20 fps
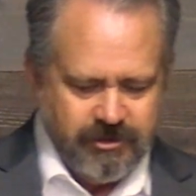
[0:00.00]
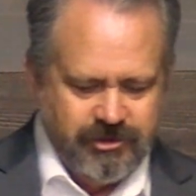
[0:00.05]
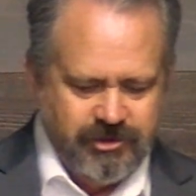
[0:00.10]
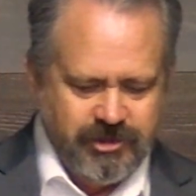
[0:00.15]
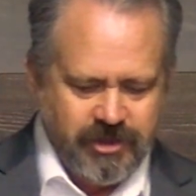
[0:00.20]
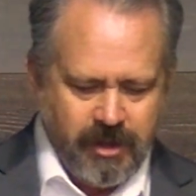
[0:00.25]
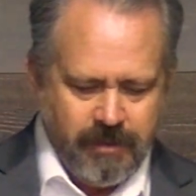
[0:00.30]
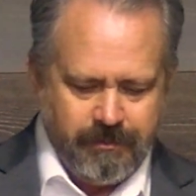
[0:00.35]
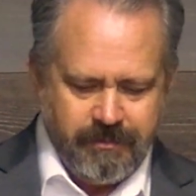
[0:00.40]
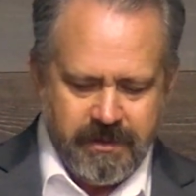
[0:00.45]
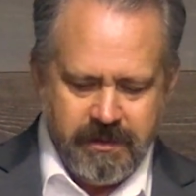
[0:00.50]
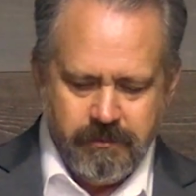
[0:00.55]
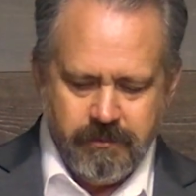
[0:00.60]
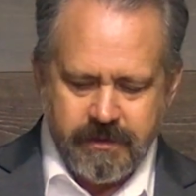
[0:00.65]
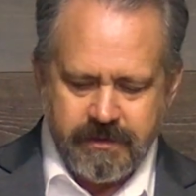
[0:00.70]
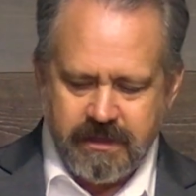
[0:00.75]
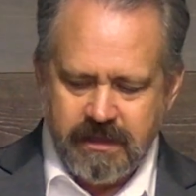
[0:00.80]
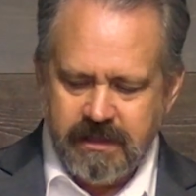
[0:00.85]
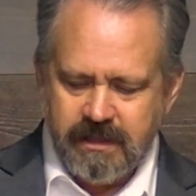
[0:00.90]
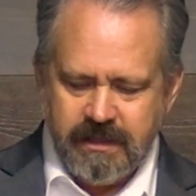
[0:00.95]
jumping
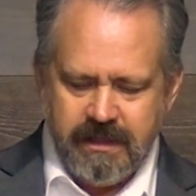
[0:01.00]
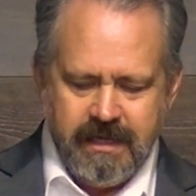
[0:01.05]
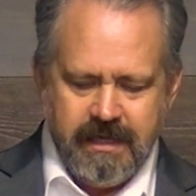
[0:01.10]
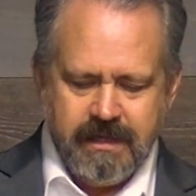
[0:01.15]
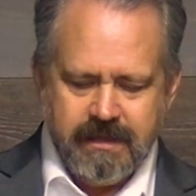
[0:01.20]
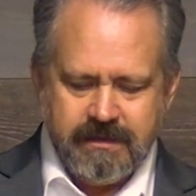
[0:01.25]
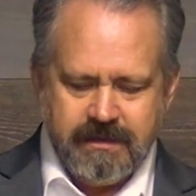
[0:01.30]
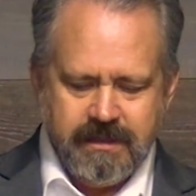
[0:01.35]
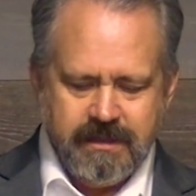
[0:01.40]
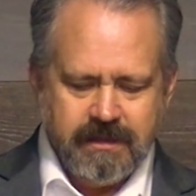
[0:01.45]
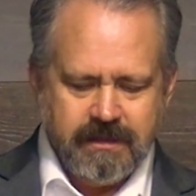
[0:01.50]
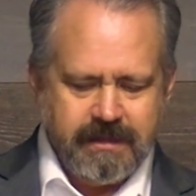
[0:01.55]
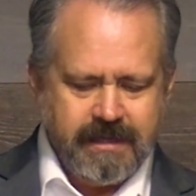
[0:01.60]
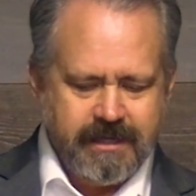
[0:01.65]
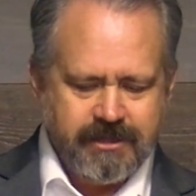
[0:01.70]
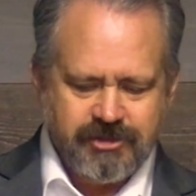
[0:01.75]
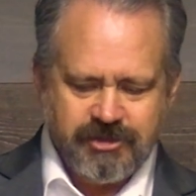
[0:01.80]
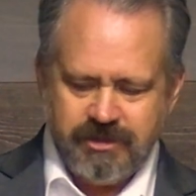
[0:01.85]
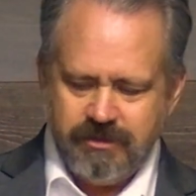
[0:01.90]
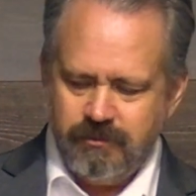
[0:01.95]
with glee at the
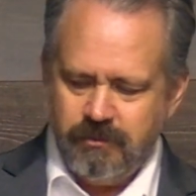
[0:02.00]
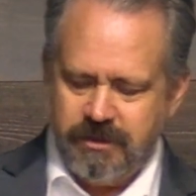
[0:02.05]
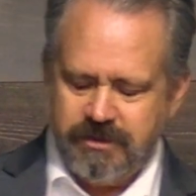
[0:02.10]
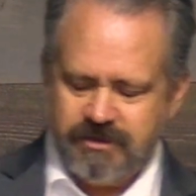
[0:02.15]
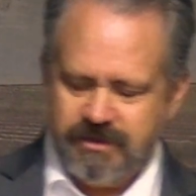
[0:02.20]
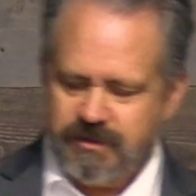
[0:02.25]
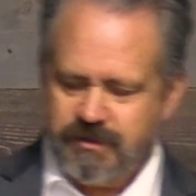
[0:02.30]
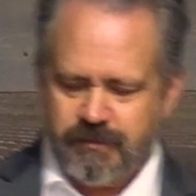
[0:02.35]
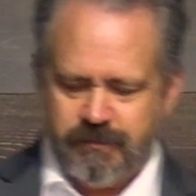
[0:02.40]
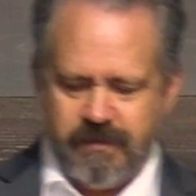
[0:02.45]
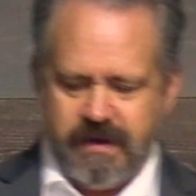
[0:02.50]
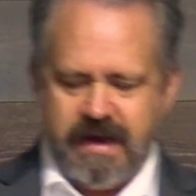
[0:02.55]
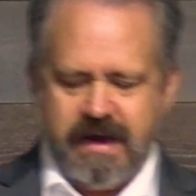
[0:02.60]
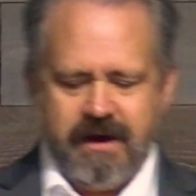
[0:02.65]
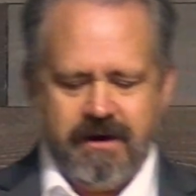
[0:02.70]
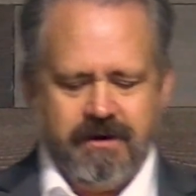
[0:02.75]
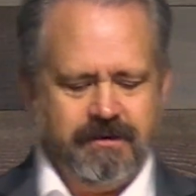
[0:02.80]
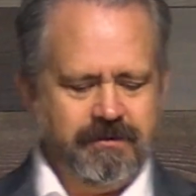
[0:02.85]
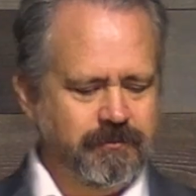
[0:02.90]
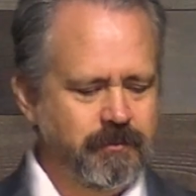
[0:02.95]
election, which is
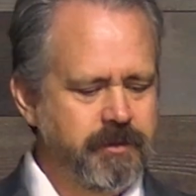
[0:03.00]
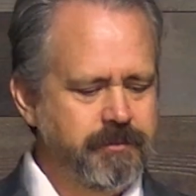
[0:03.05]
fair.